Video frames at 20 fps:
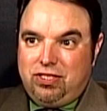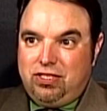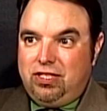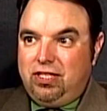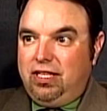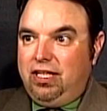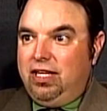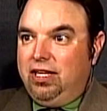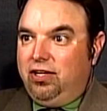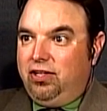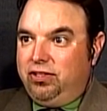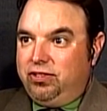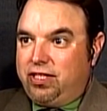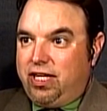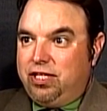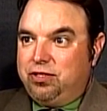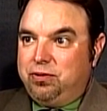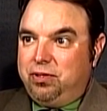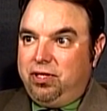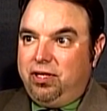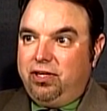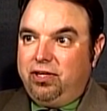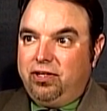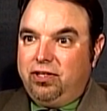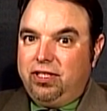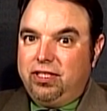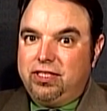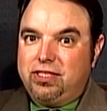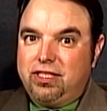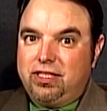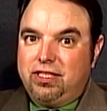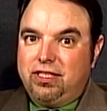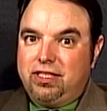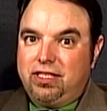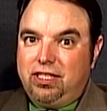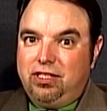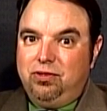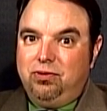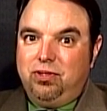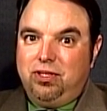and Dean, all those guys were younger, they said that
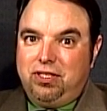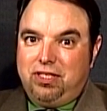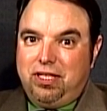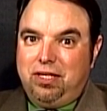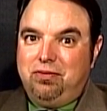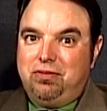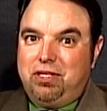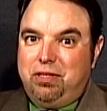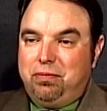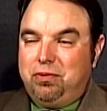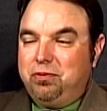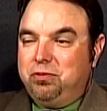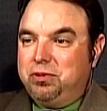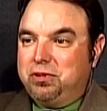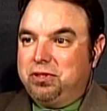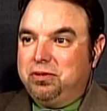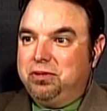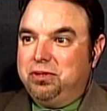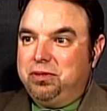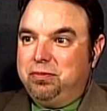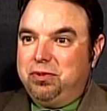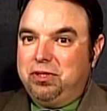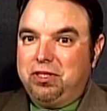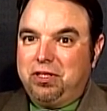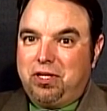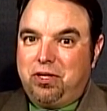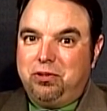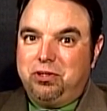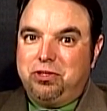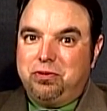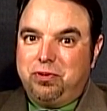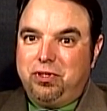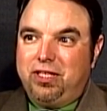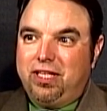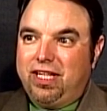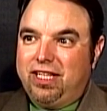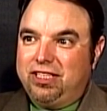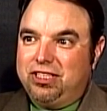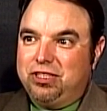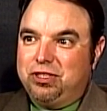they knew that Dave Tippett was going to be a coach one
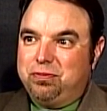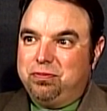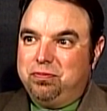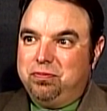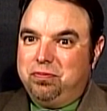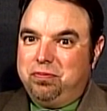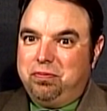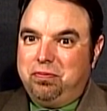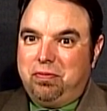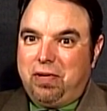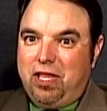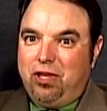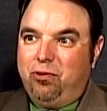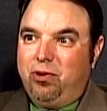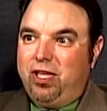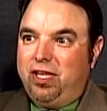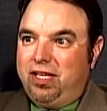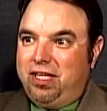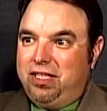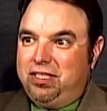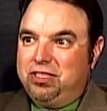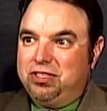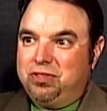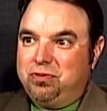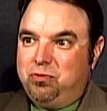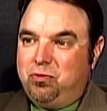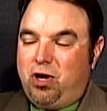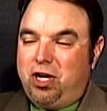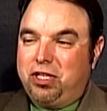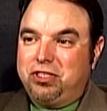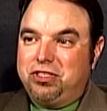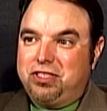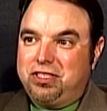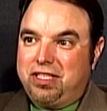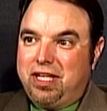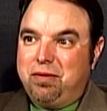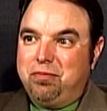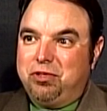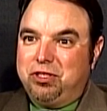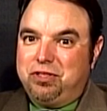day, just by the way that he just watched
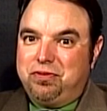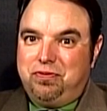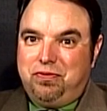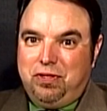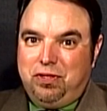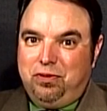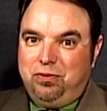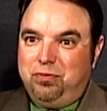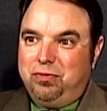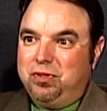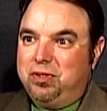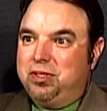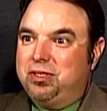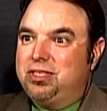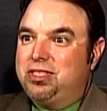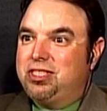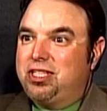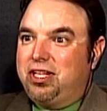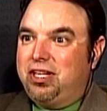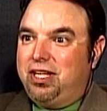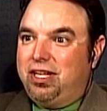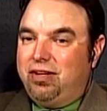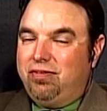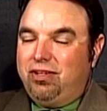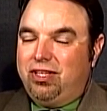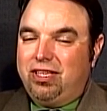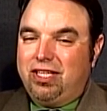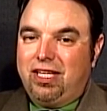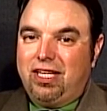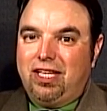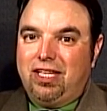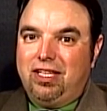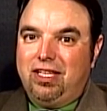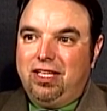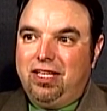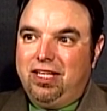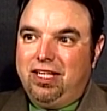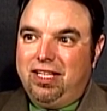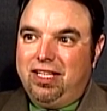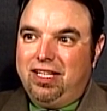that much film, he studied everything,
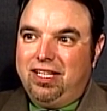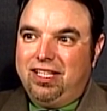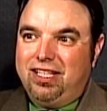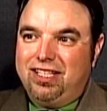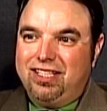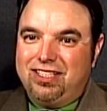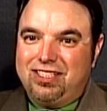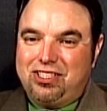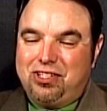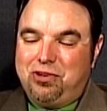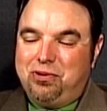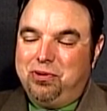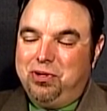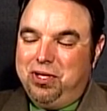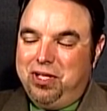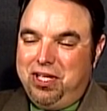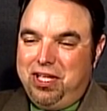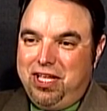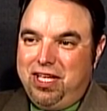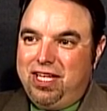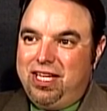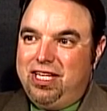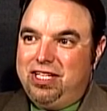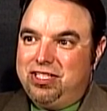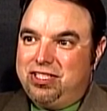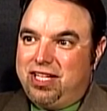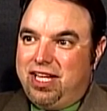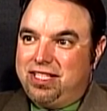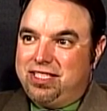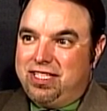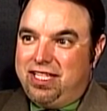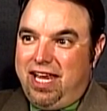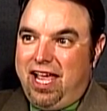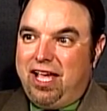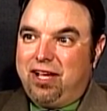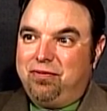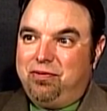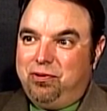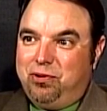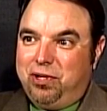and so he just has the
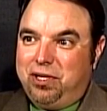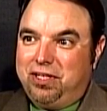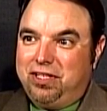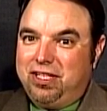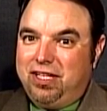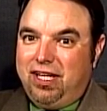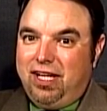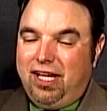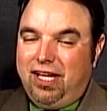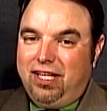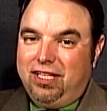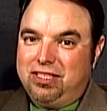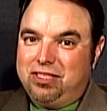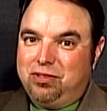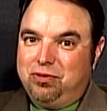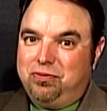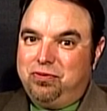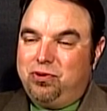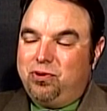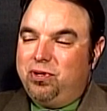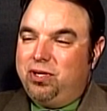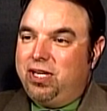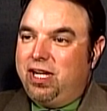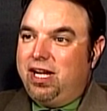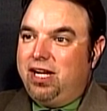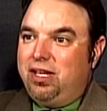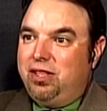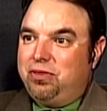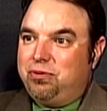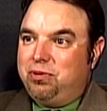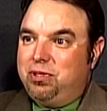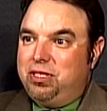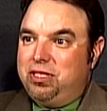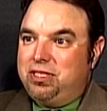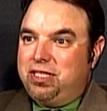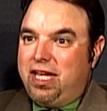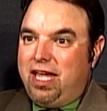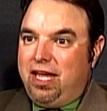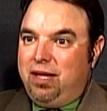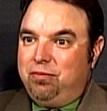knack for it. So 483
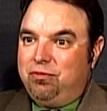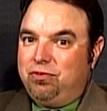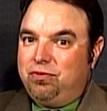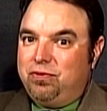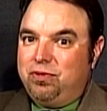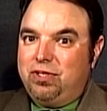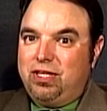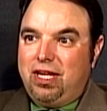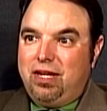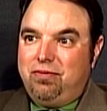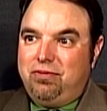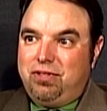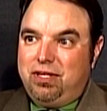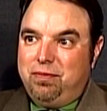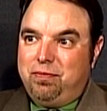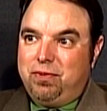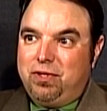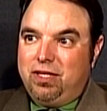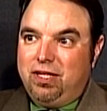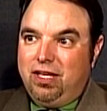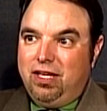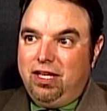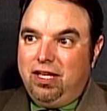games for Dave Tippett.